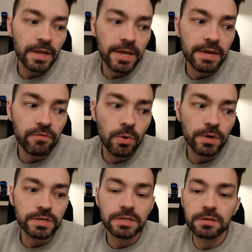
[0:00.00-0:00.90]
He, of
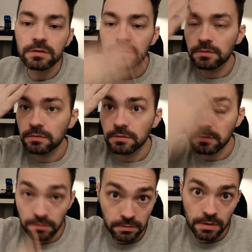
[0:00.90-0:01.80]
course,
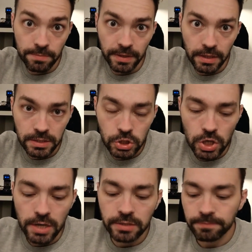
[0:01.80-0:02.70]
completely
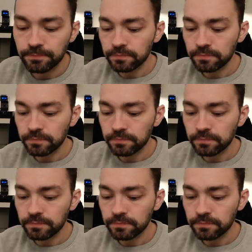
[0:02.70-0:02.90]
distraught.